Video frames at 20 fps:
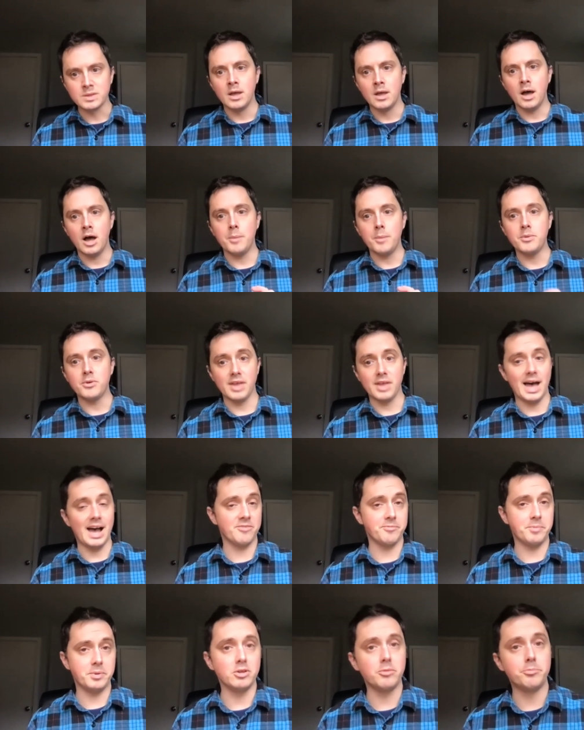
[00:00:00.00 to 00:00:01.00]
Um, there's
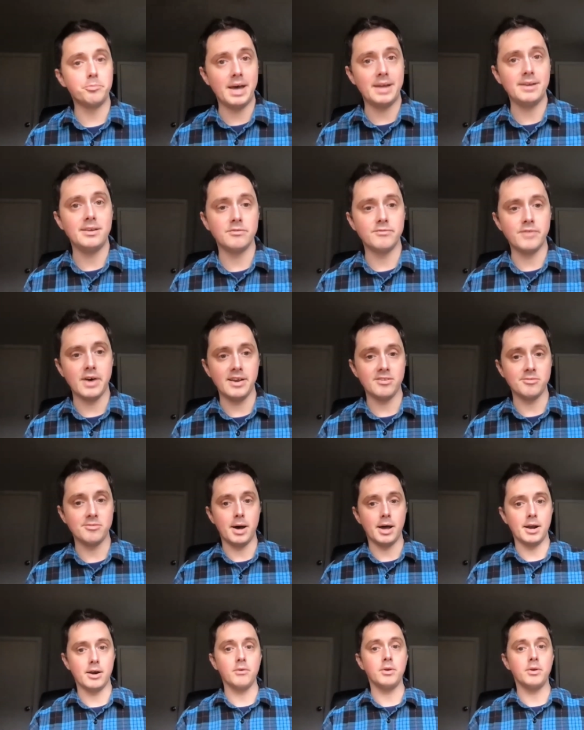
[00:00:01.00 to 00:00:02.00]
hospital bed device
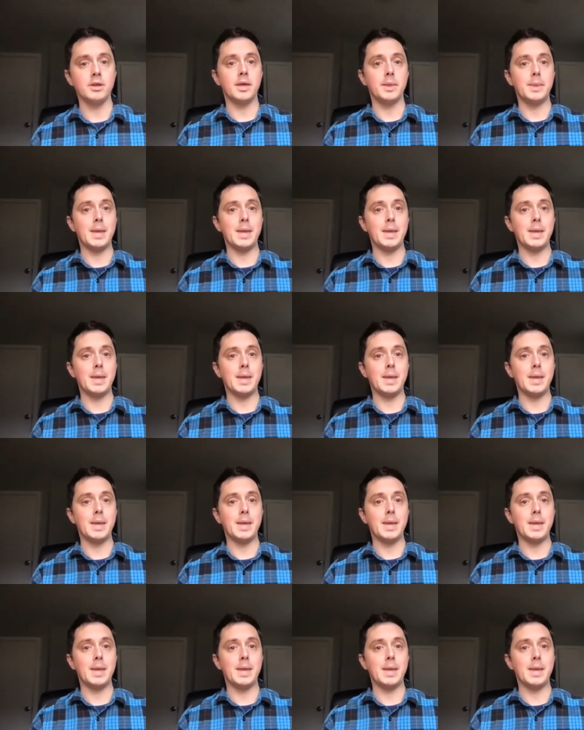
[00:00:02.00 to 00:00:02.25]
monitoring,